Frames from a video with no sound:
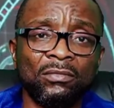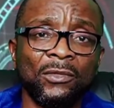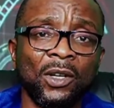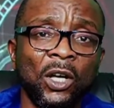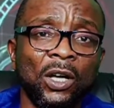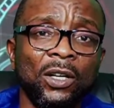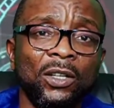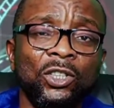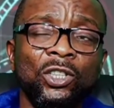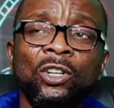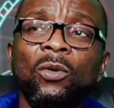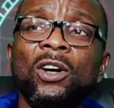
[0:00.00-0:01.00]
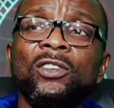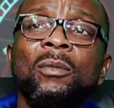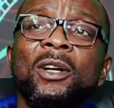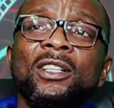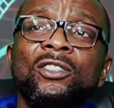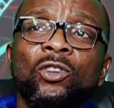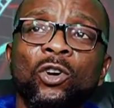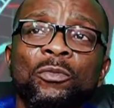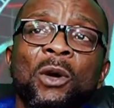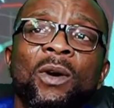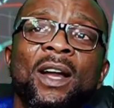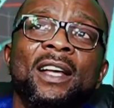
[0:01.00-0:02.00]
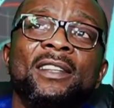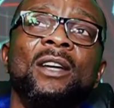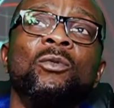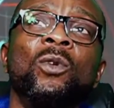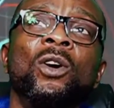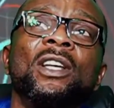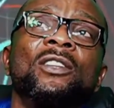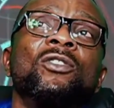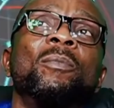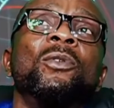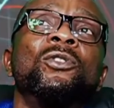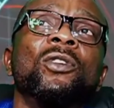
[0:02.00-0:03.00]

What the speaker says: You know what somebody told me when I said we wanted to put all those